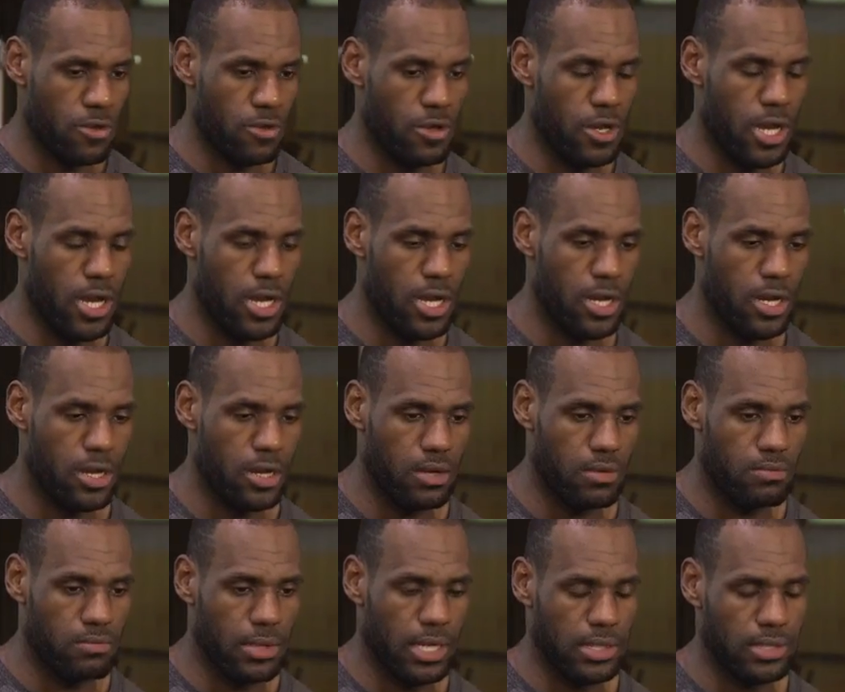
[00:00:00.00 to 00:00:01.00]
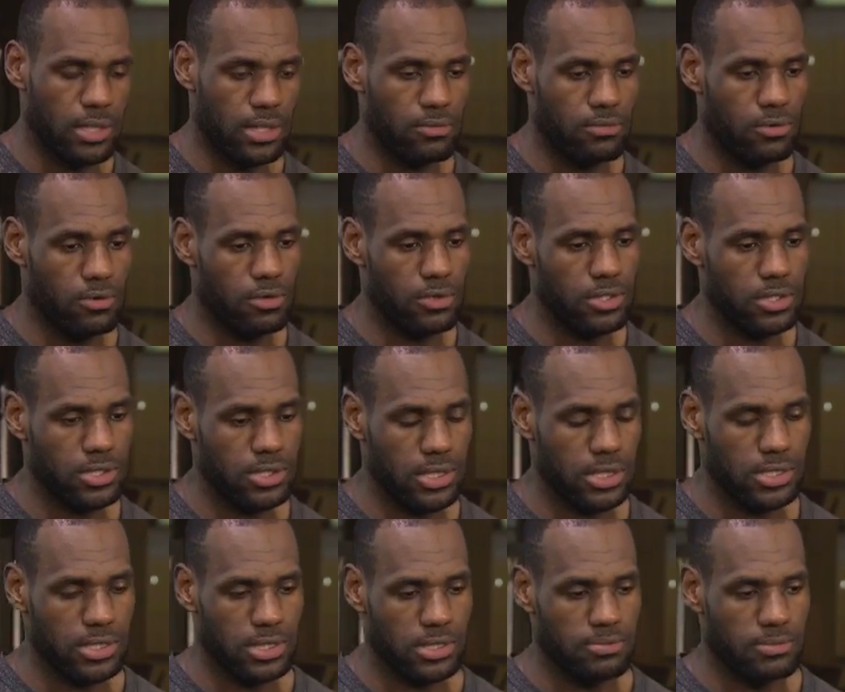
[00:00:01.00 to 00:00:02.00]
I think more is
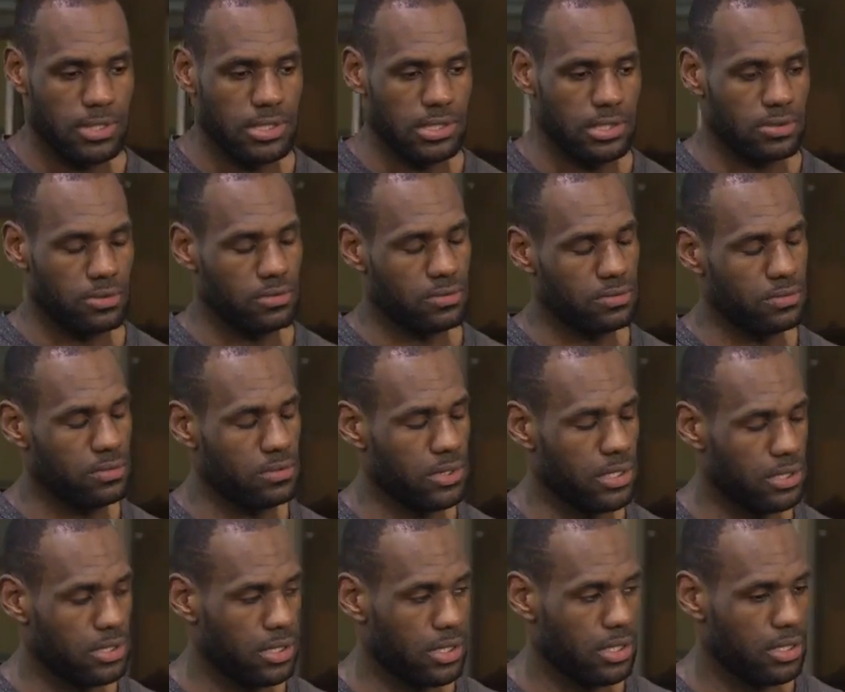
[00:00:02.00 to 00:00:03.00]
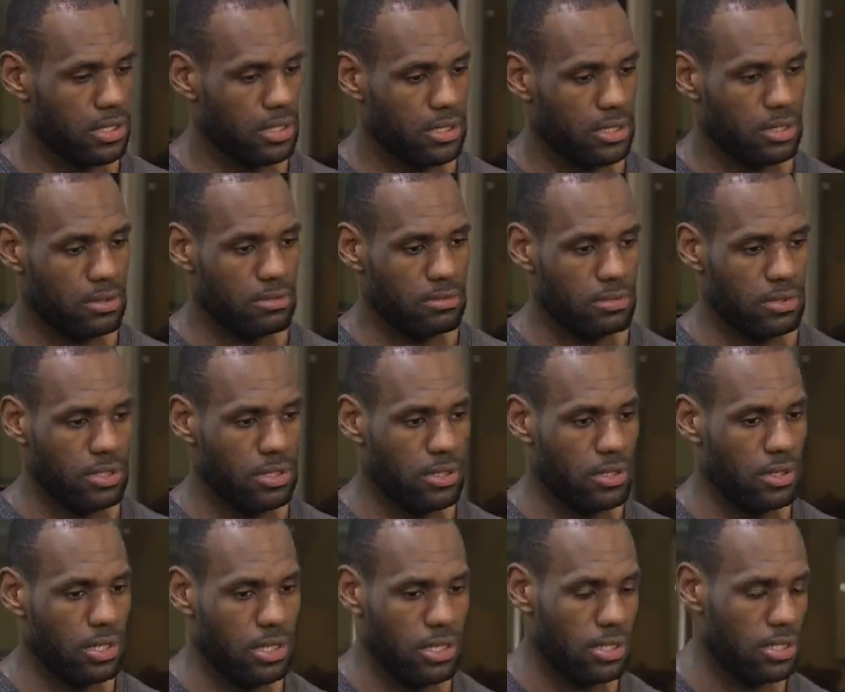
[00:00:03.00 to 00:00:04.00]
just mental. I think, you
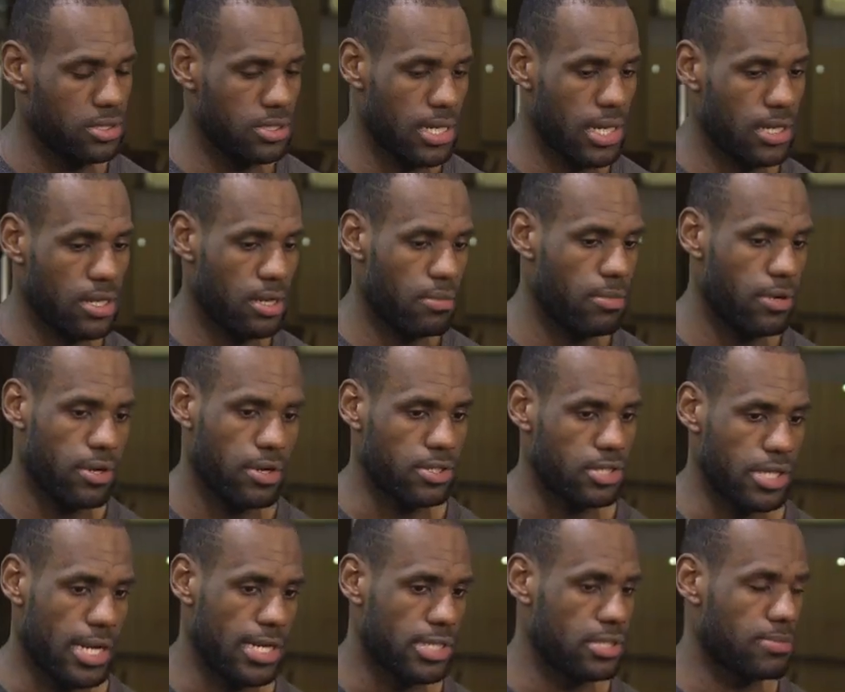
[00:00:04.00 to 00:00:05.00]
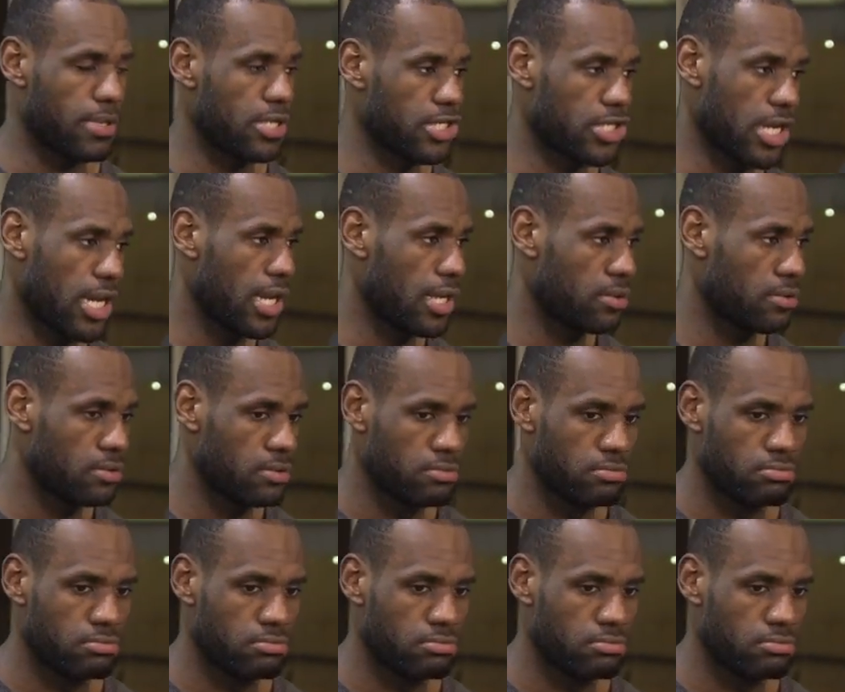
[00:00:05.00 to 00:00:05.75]
know, he's not coming here and changing my shot.